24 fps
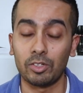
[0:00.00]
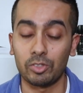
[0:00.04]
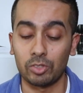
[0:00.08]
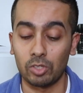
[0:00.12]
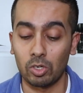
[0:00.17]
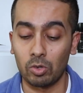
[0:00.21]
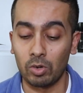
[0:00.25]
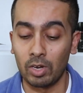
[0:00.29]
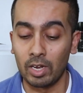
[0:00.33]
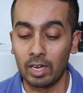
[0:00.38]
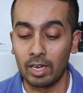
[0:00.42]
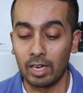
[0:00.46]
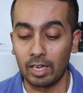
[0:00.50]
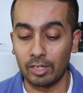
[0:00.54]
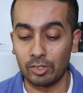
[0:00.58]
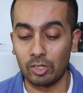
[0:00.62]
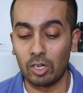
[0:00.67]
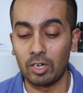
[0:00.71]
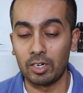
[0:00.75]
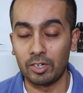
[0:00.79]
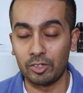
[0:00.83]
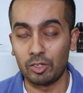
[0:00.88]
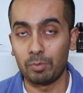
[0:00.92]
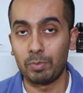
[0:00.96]
So as
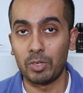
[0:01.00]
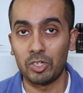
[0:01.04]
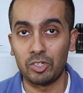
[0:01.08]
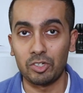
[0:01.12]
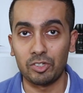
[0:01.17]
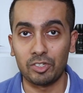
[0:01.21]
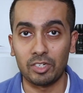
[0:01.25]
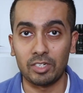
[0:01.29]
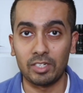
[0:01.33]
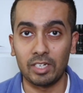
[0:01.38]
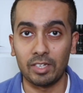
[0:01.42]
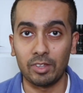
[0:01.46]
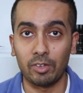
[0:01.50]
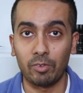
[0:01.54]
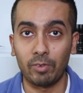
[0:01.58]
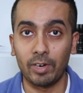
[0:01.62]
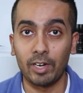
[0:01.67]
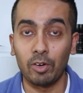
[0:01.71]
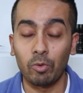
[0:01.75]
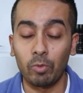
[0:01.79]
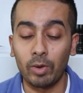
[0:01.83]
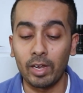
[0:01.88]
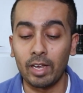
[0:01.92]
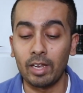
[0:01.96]
long as the pictures are done the
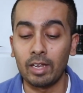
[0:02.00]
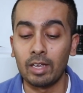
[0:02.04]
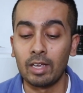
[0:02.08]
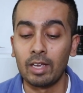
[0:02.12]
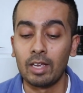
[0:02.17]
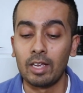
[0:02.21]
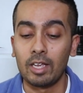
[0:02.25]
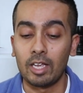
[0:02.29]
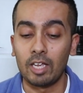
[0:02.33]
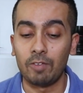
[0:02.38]
right way,